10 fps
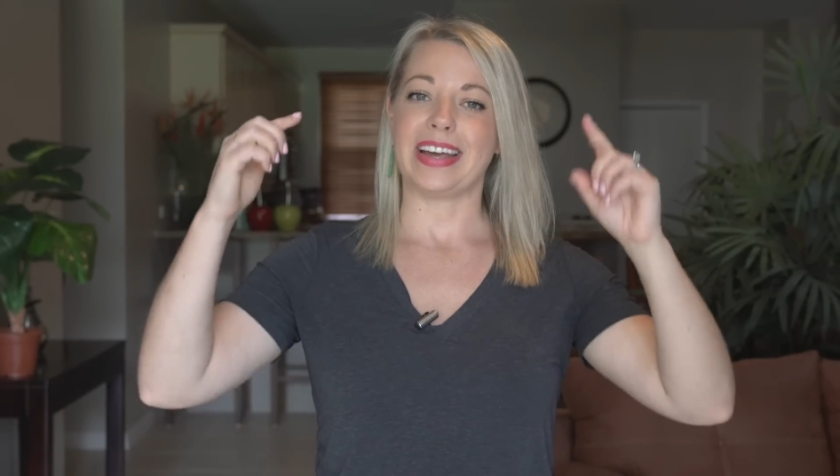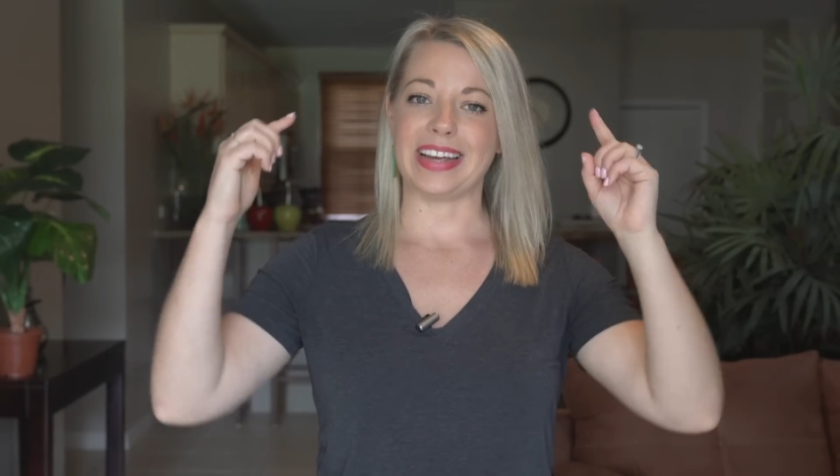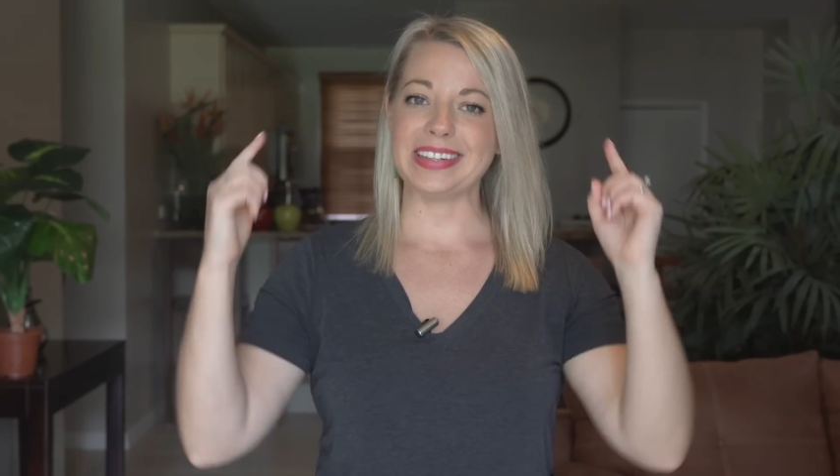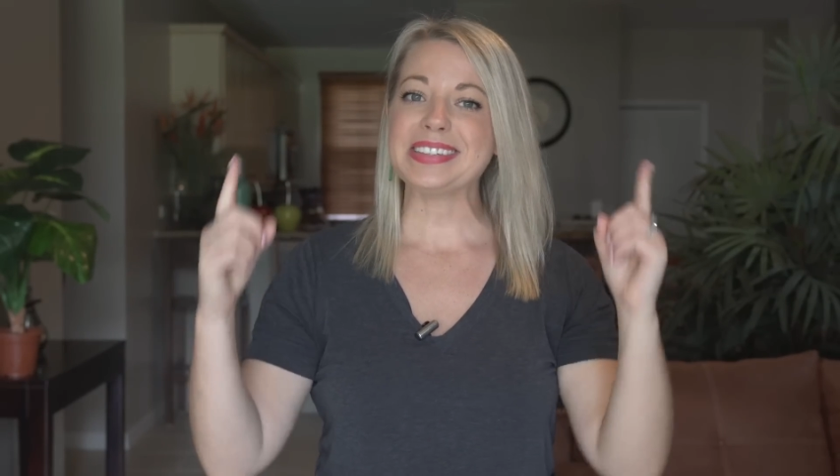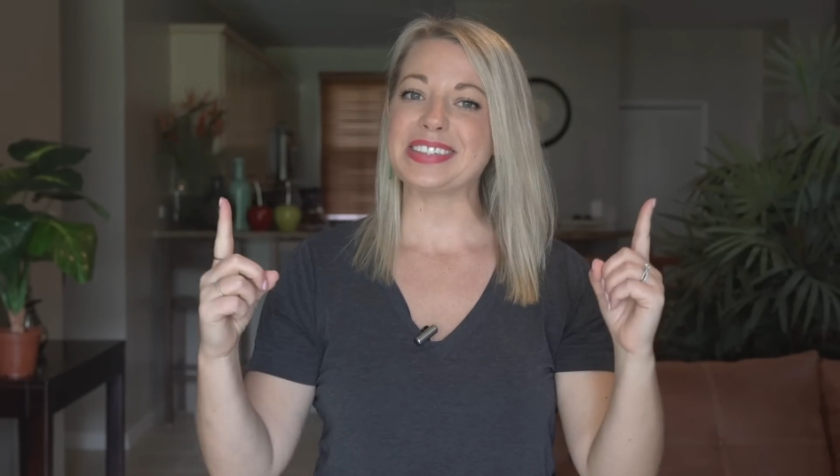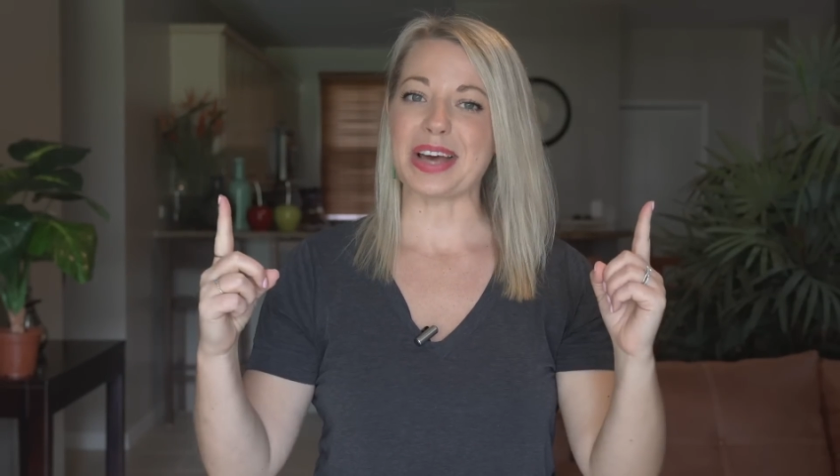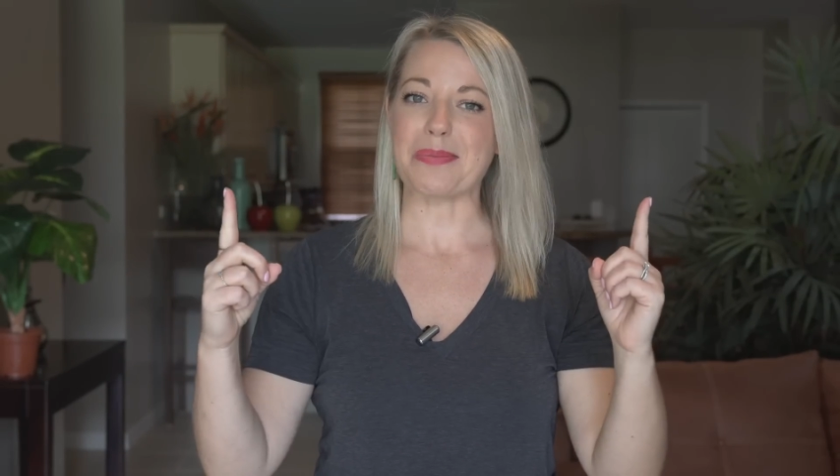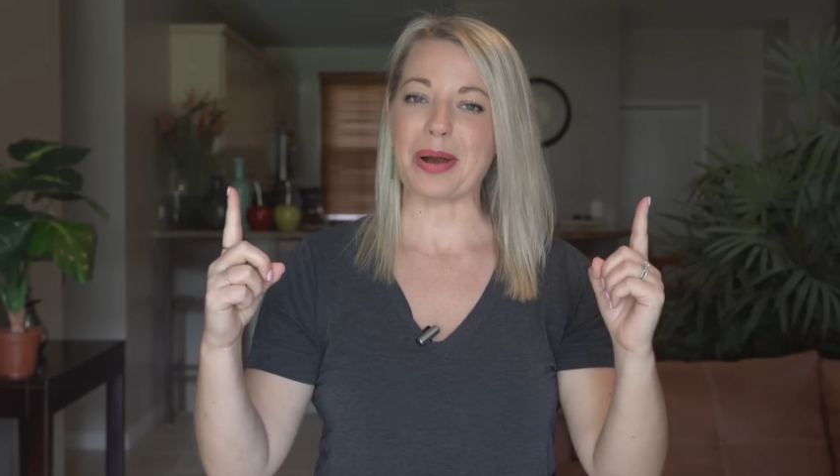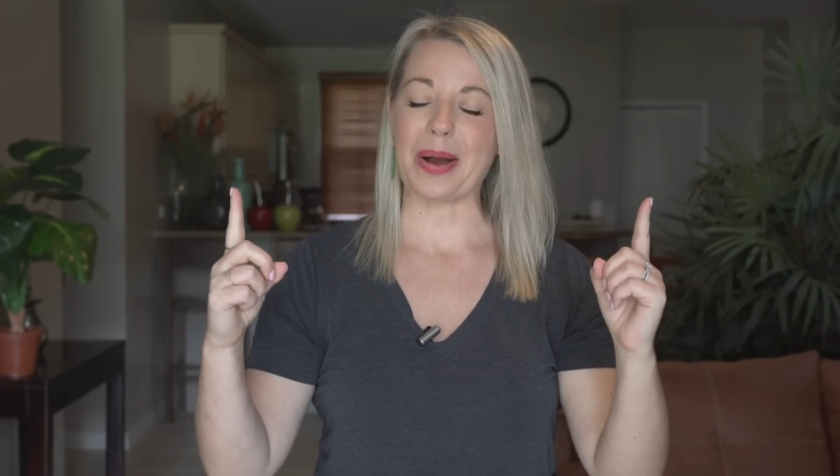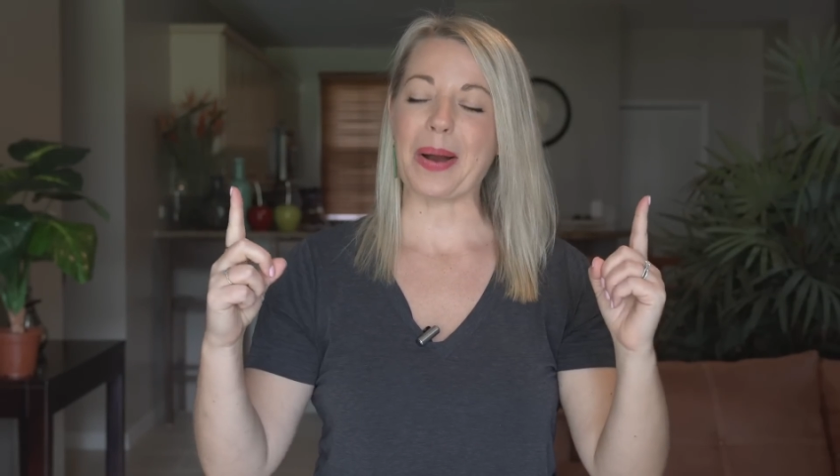in
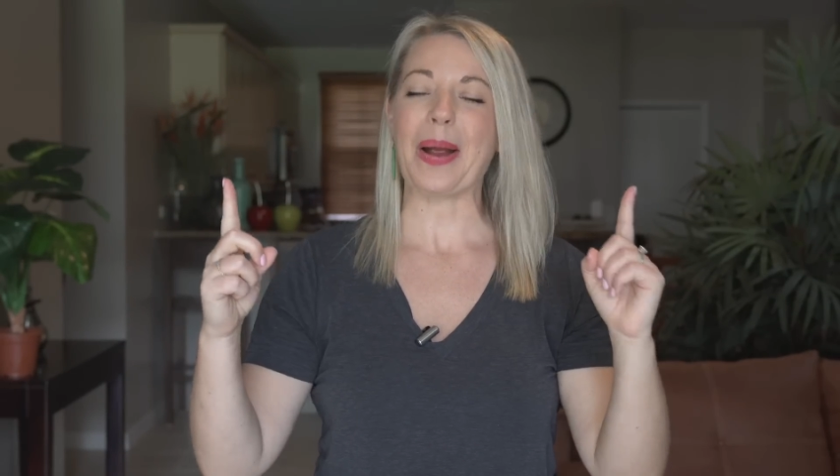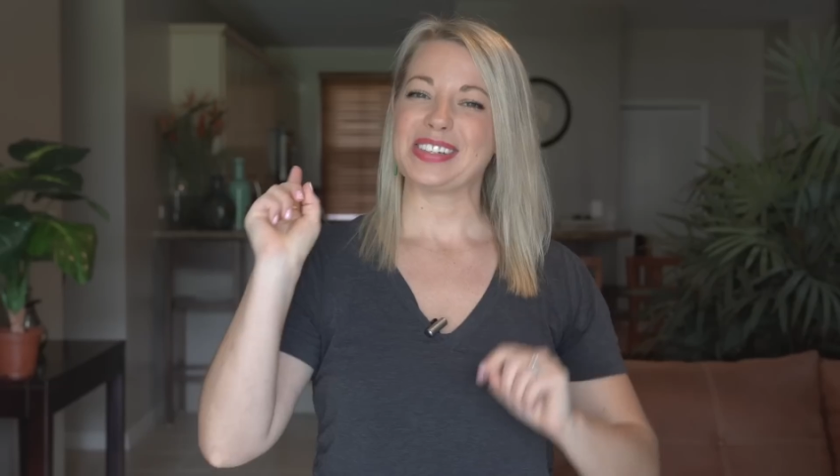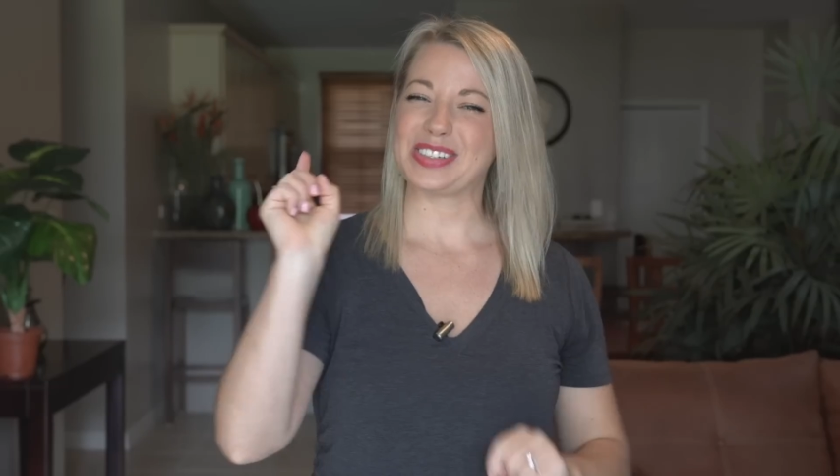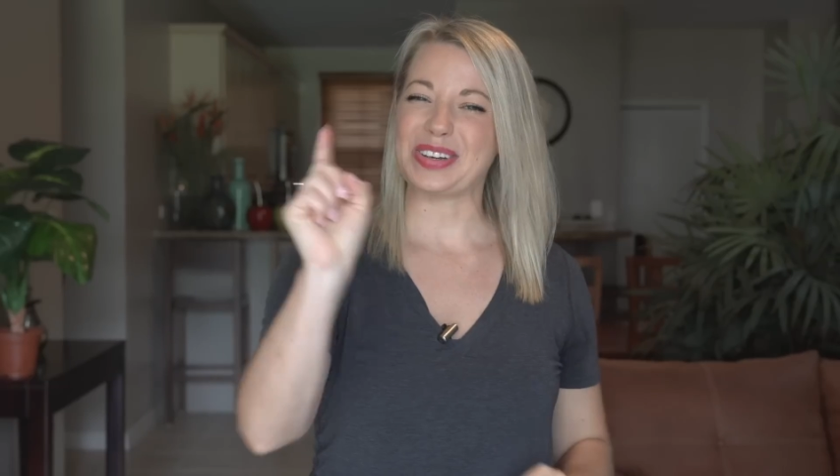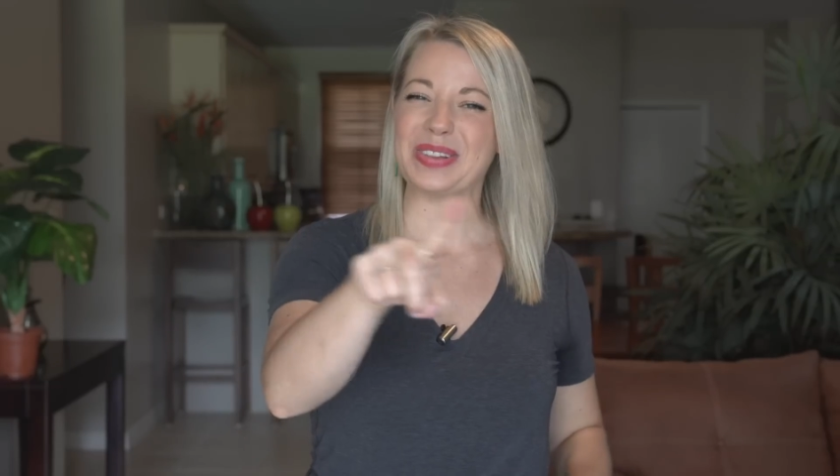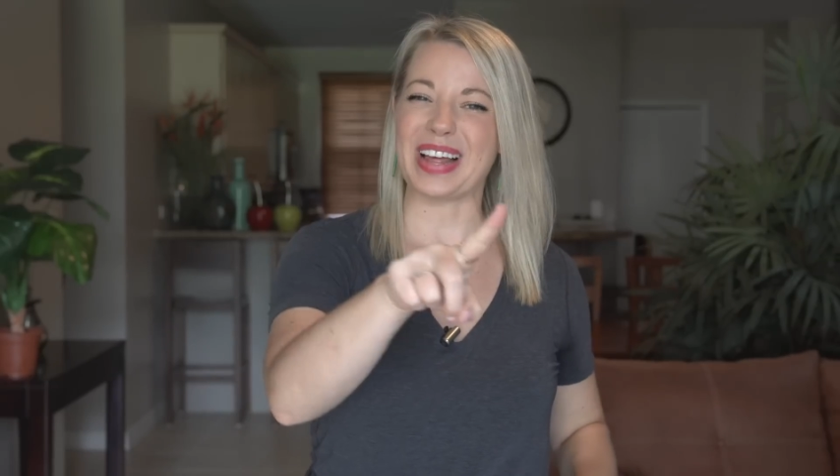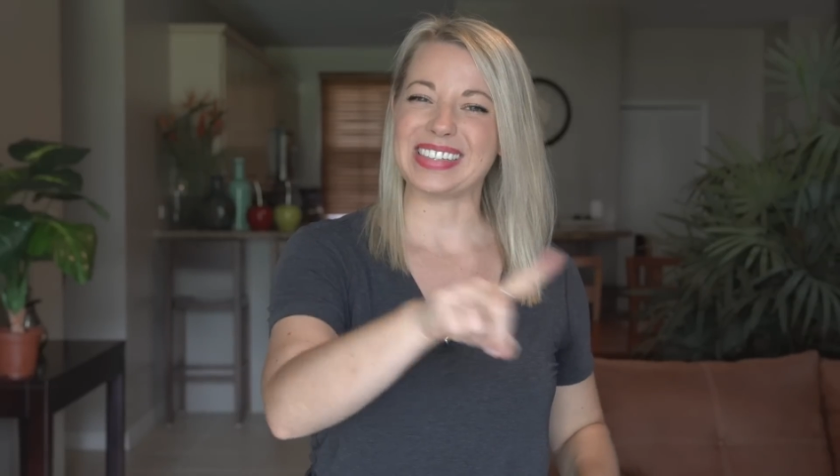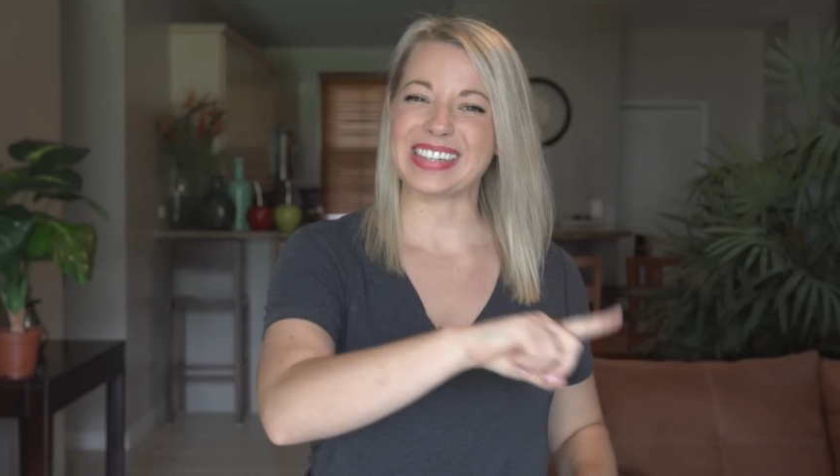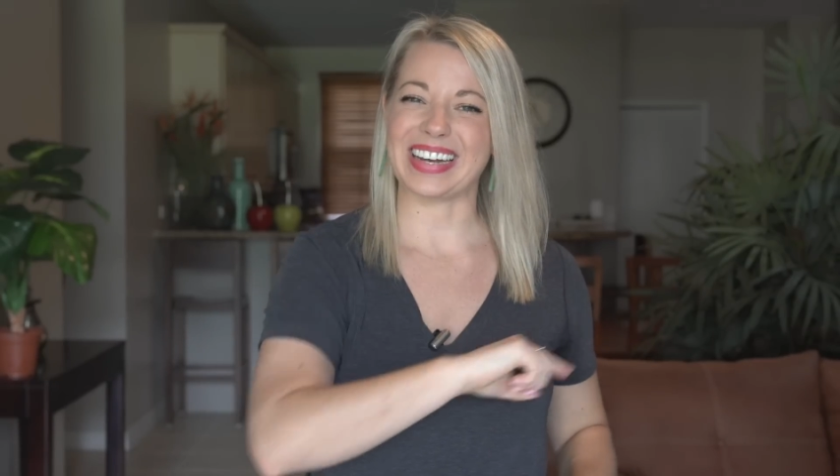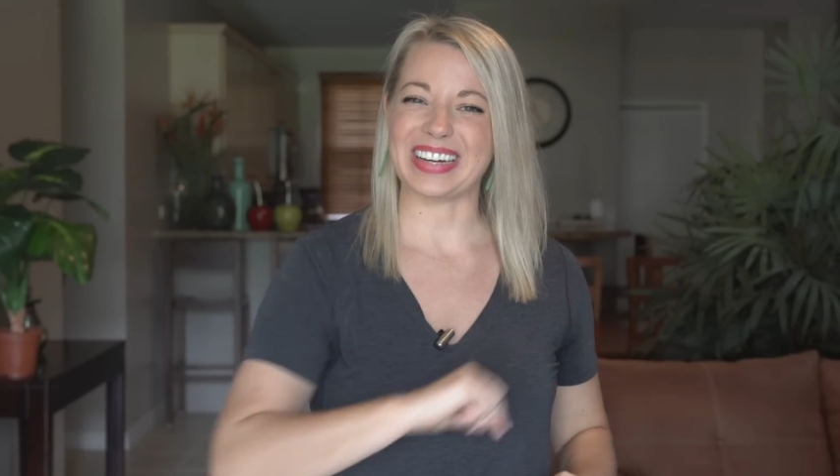summer. So
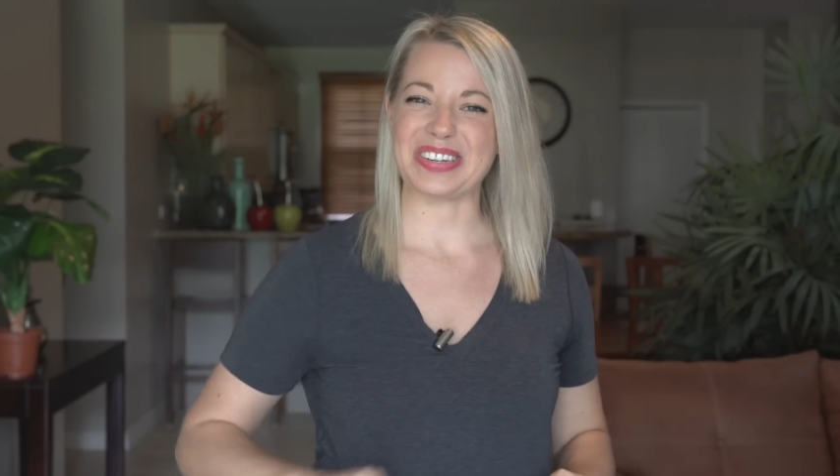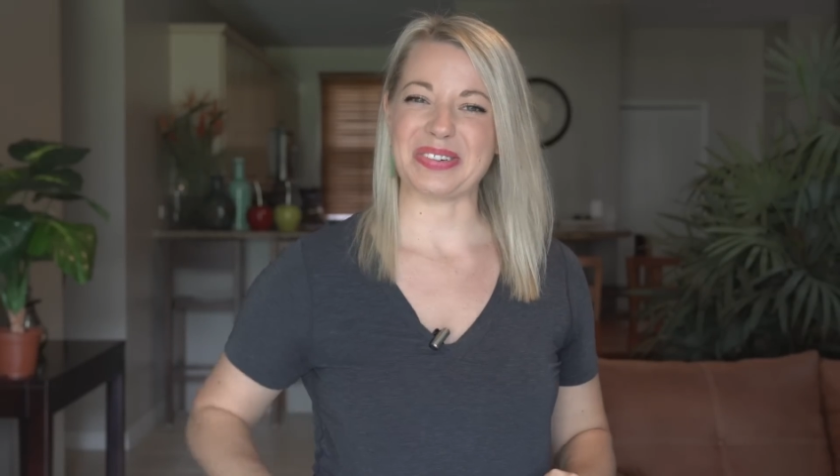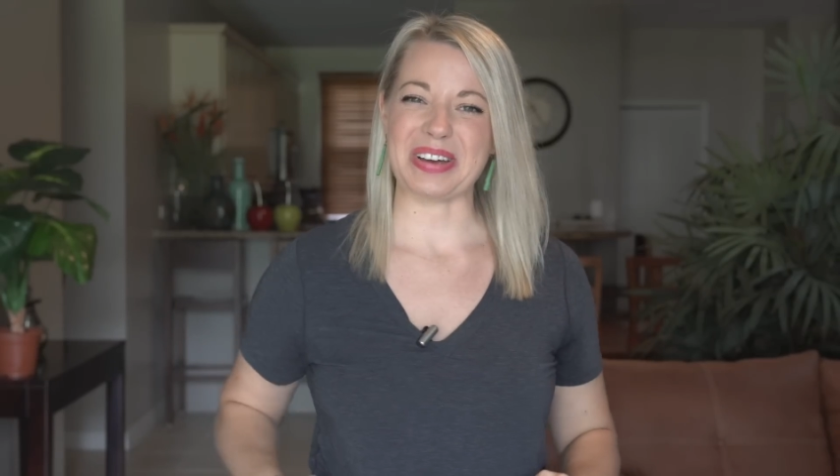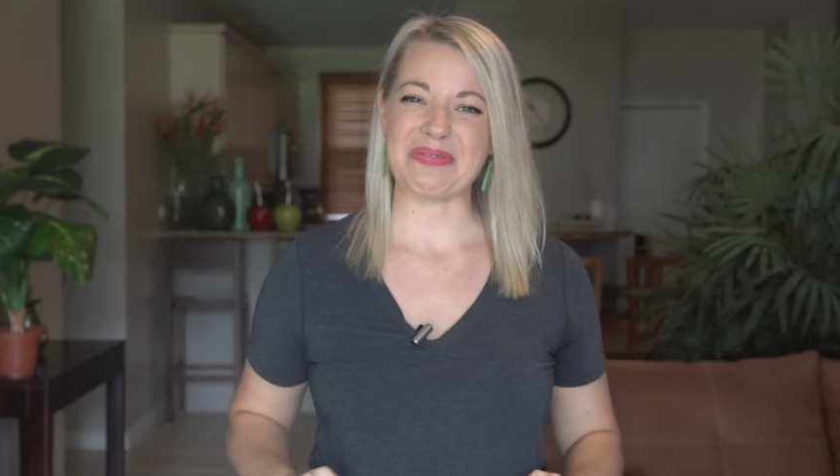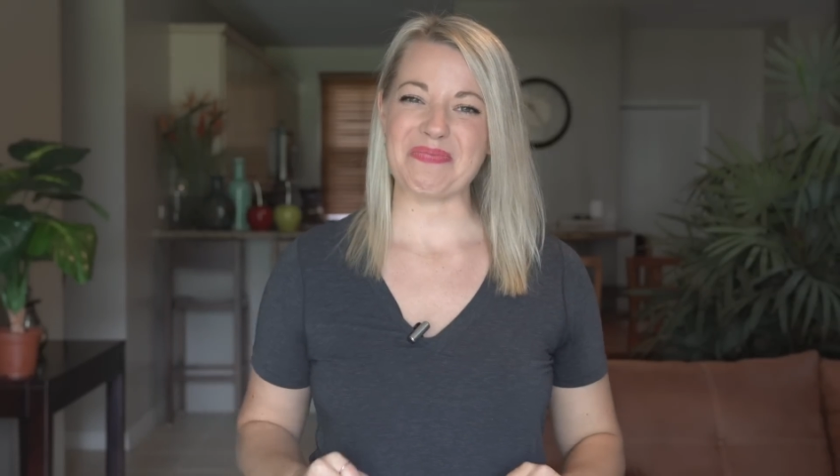let's get into it.